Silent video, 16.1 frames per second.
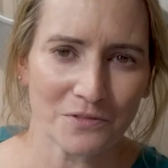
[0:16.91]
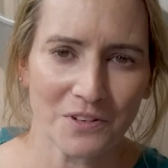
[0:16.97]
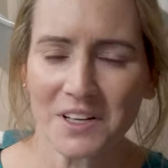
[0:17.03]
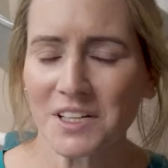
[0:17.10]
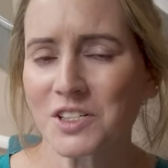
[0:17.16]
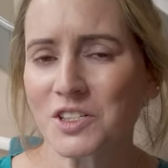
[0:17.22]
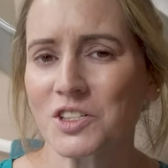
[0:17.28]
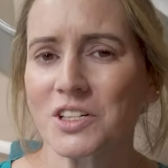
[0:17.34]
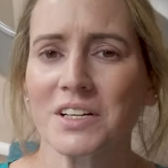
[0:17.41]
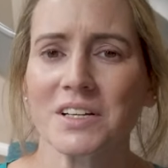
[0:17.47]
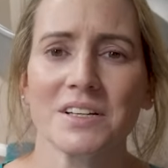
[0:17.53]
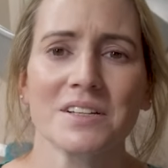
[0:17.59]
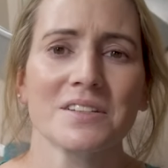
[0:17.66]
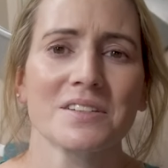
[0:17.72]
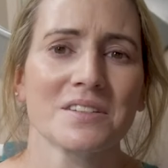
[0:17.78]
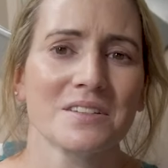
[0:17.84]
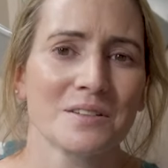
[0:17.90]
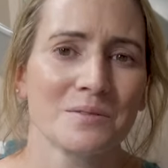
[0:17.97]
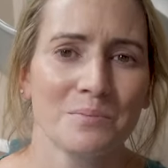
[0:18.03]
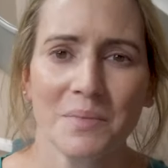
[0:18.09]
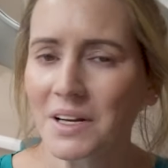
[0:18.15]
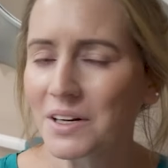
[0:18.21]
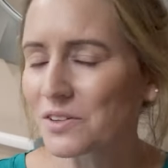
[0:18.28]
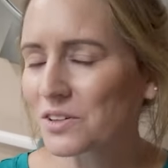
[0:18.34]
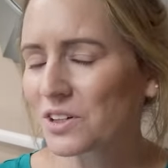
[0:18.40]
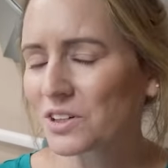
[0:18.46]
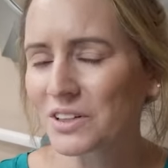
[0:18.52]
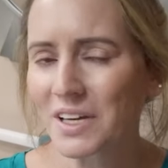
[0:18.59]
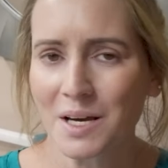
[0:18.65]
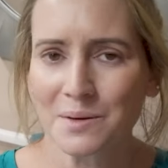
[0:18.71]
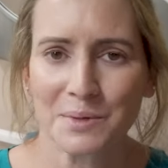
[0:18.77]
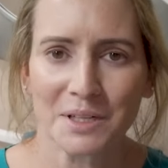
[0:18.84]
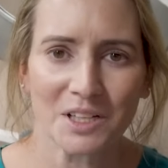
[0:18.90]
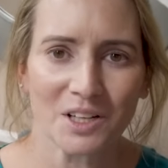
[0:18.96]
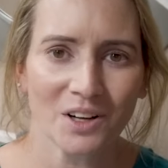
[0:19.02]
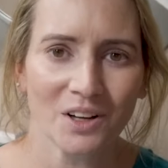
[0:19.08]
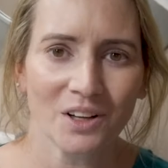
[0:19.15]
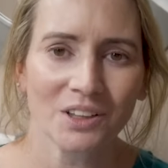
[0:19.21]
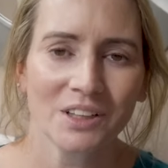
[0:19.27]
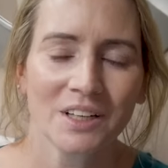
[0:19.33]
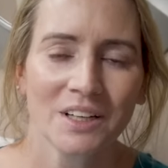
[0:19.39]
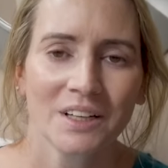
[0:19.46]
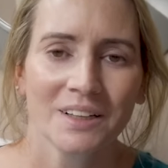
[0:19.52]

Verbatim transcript: finishes and mineral, chemical.